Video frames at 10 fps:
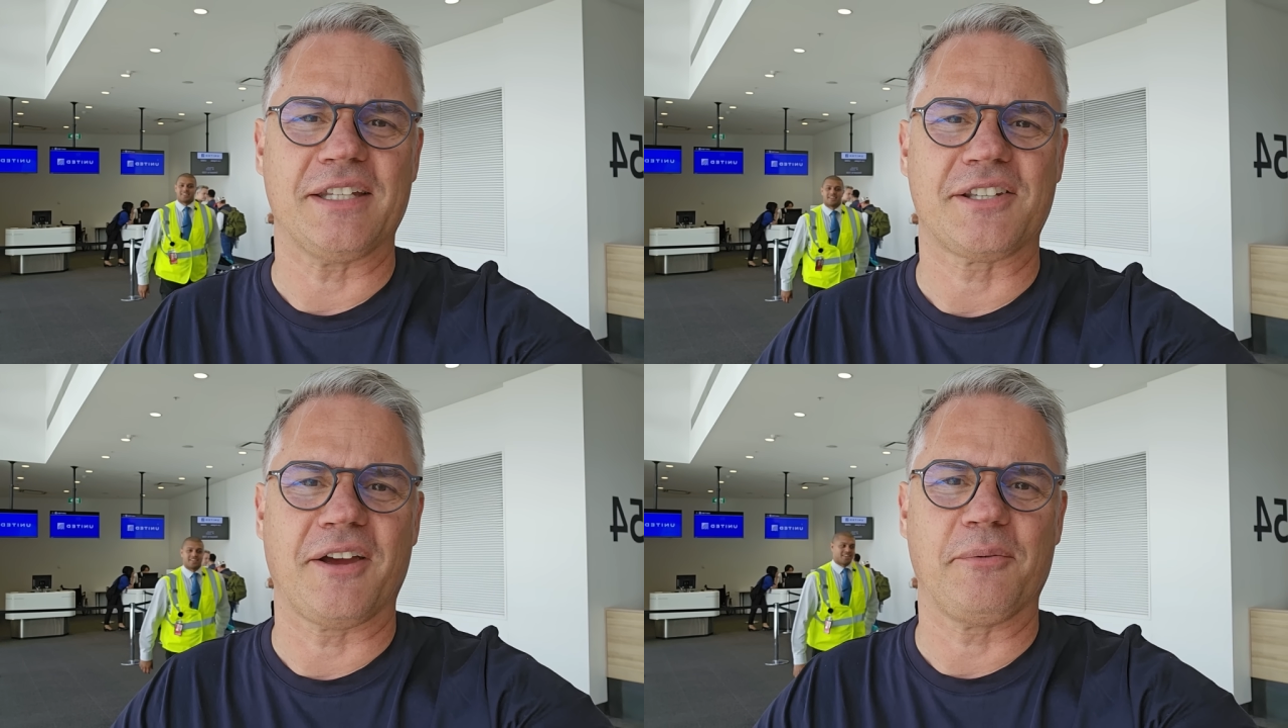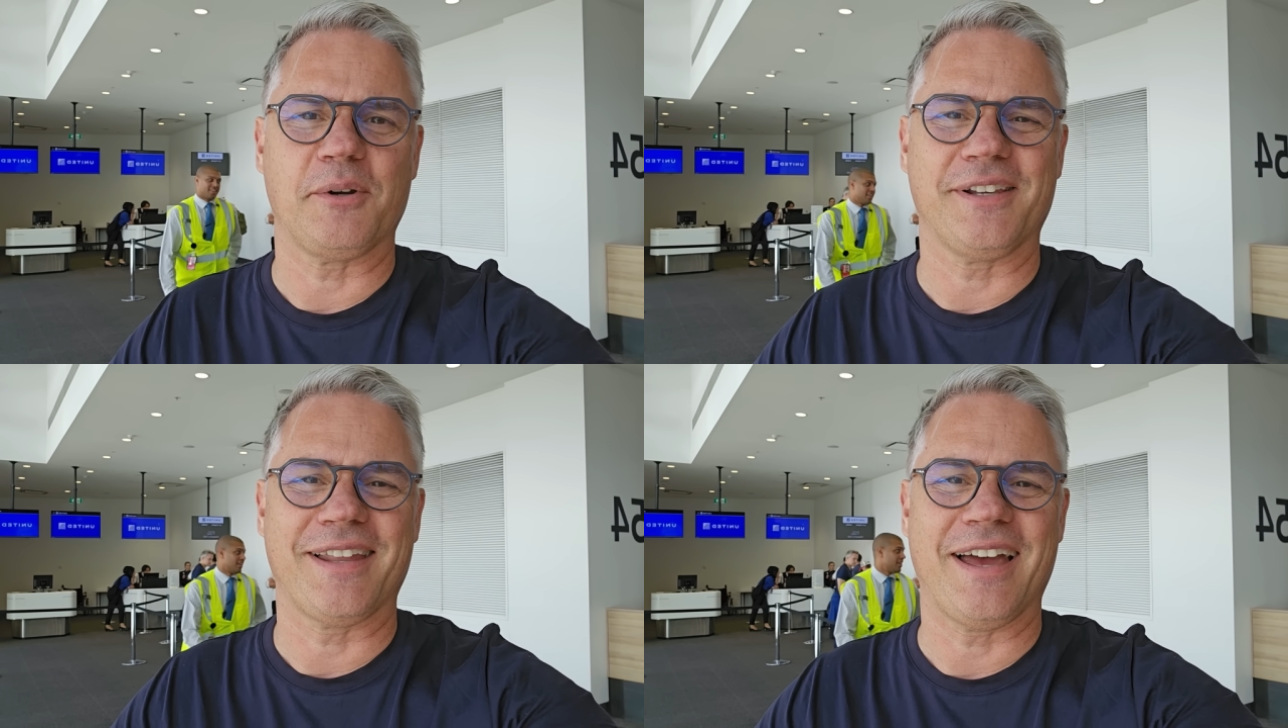So
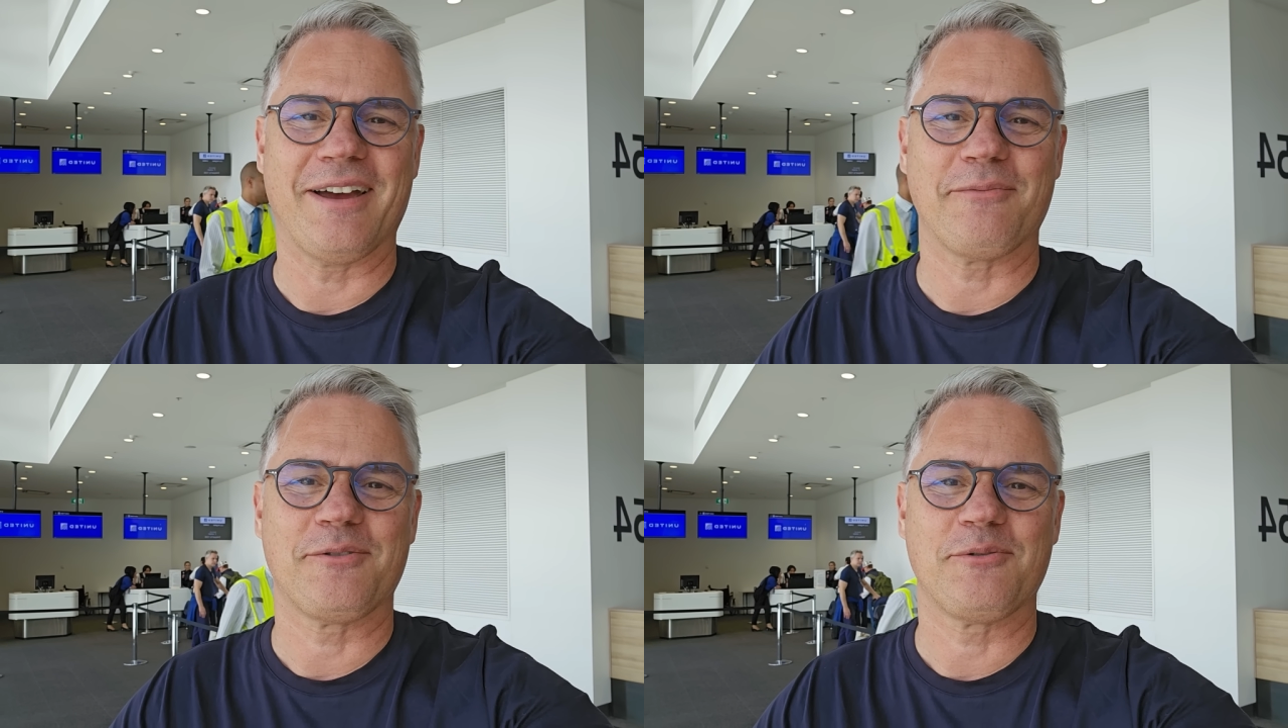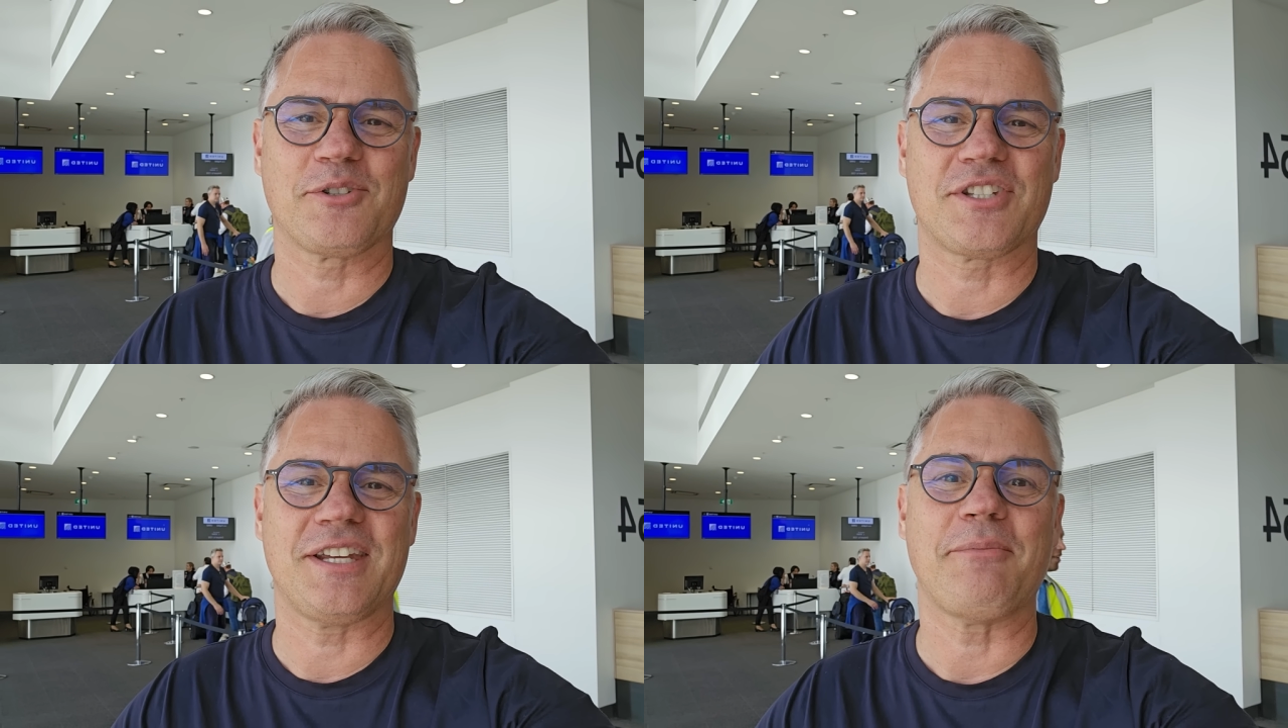we'll uh, we'll
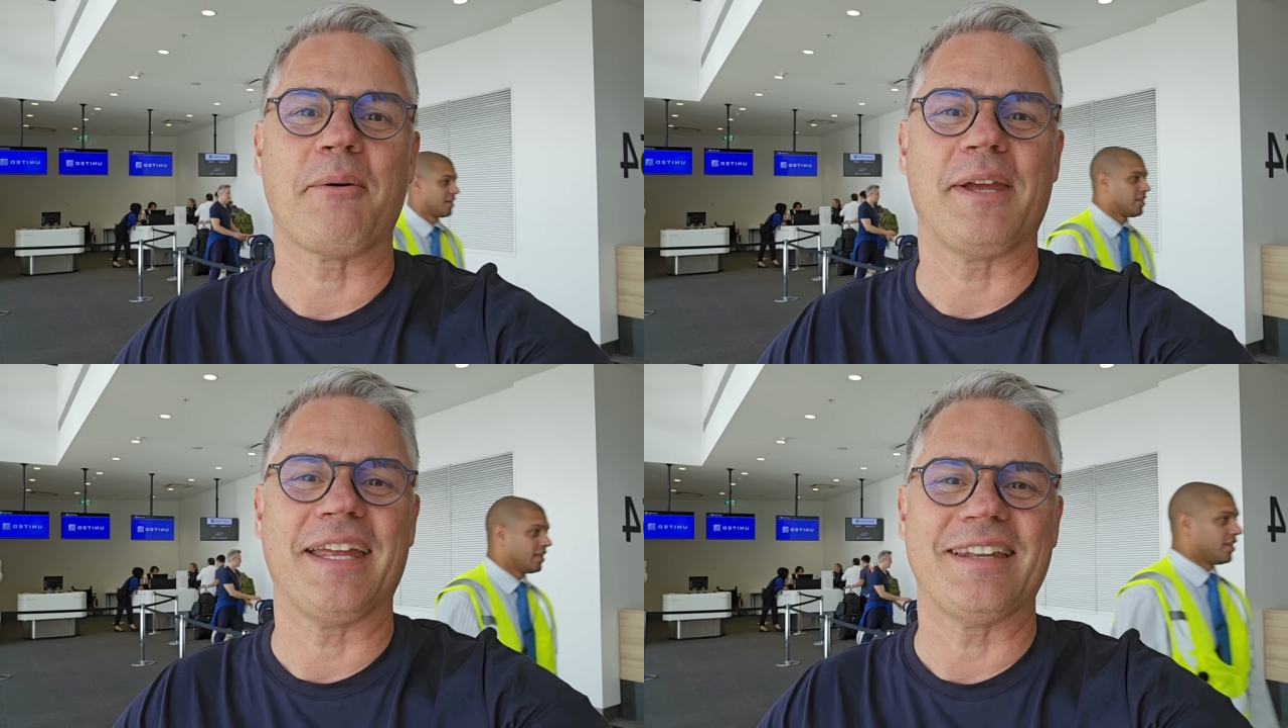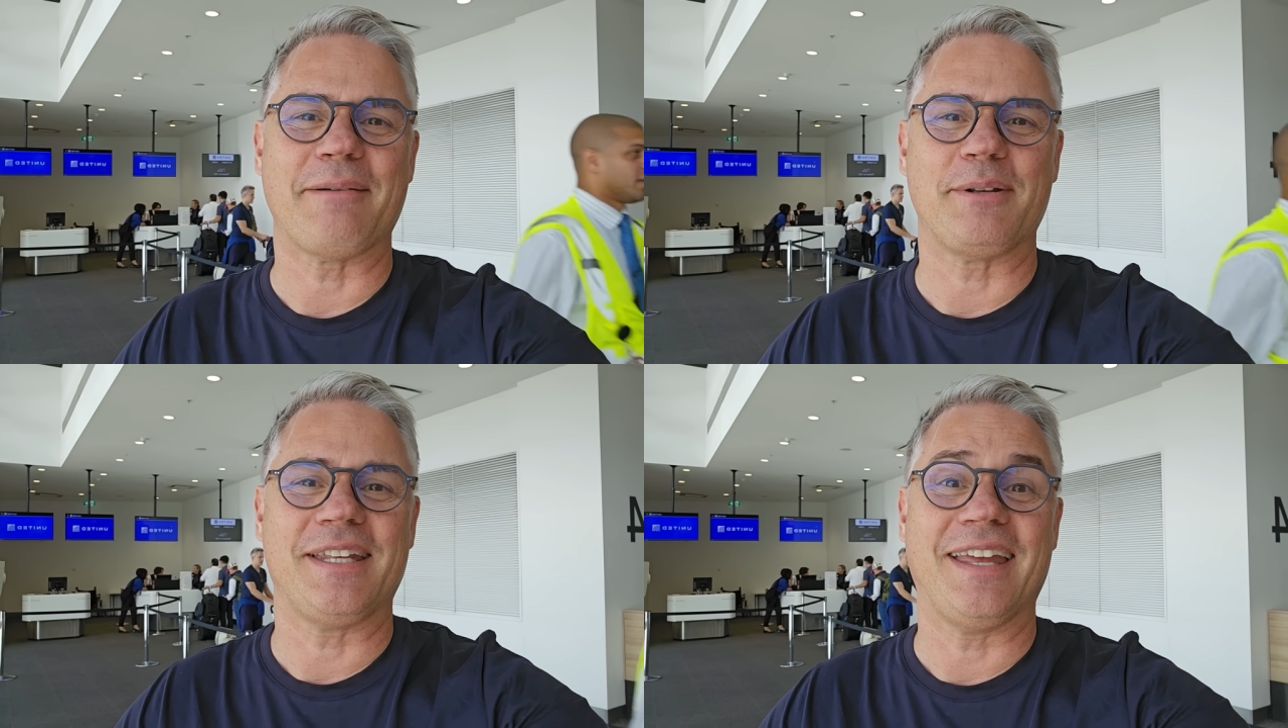see where we end up
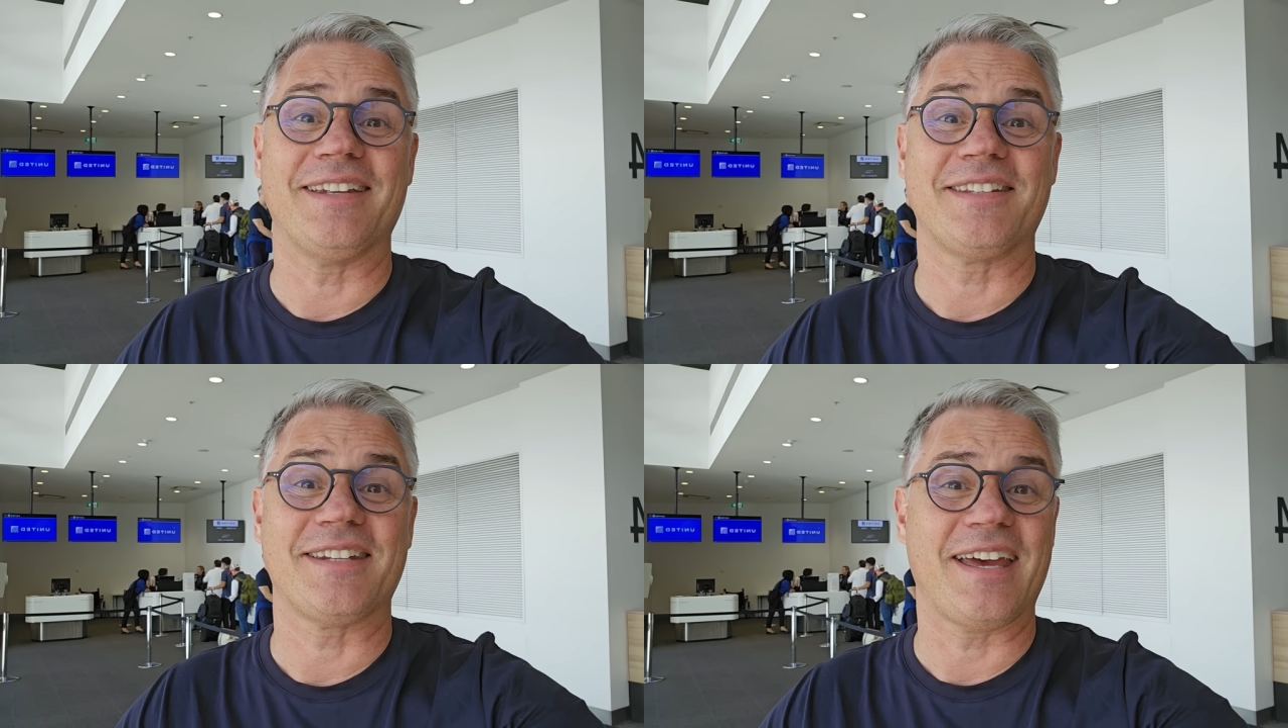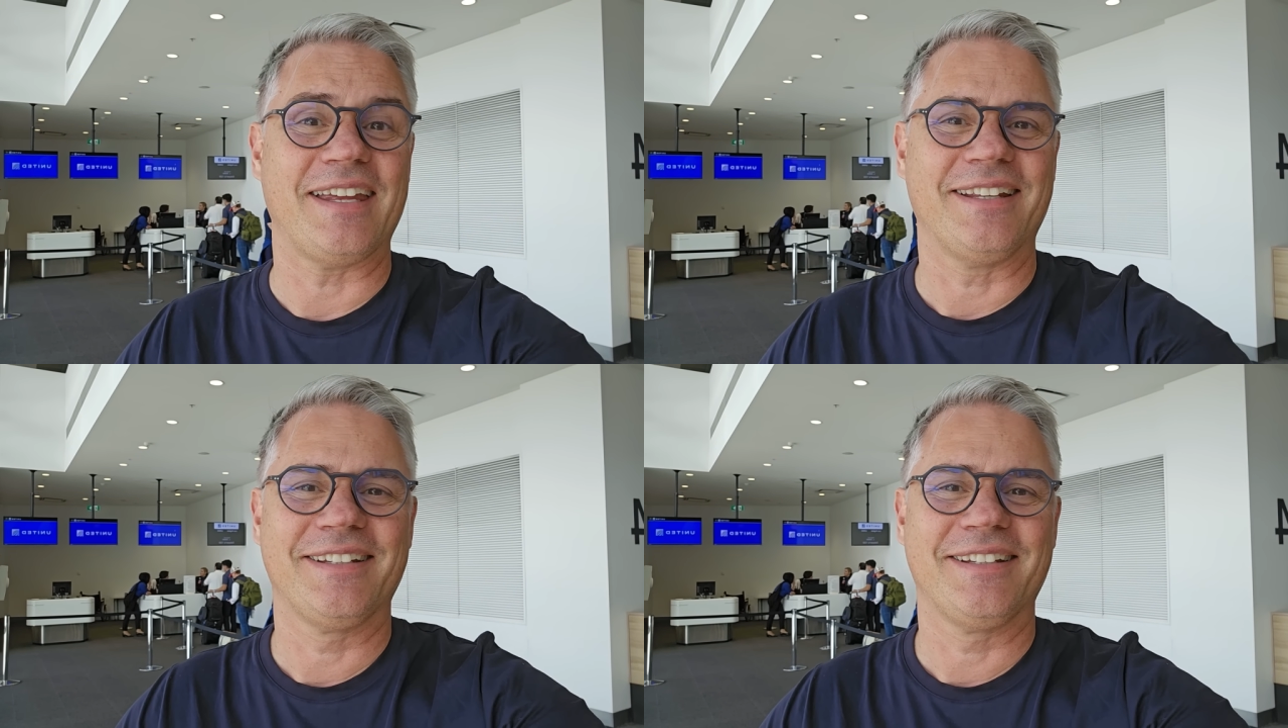at the end of today.